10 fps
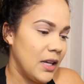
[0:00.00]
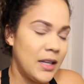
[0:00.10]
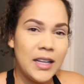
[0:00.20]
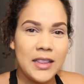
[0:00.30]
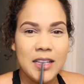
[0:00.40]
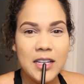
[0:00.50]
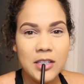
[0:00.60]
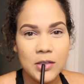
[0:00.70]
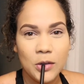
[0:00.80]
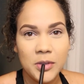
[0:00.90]
and I
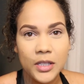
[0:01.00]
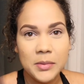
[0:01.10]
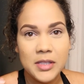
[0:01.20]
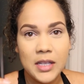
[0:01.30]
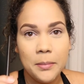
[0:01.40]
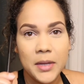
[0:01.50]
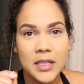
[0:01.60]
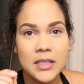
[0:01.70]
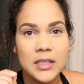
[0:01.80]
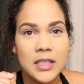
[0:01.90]
think sometimes that
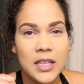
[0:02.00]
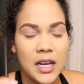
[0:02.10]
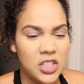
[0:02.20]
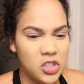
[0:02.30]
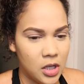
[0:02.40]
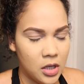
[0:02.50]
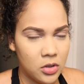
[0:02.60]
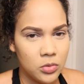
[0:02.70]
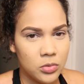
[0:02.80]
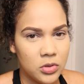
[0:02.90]
makes the
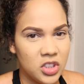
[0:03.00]
eyeshadow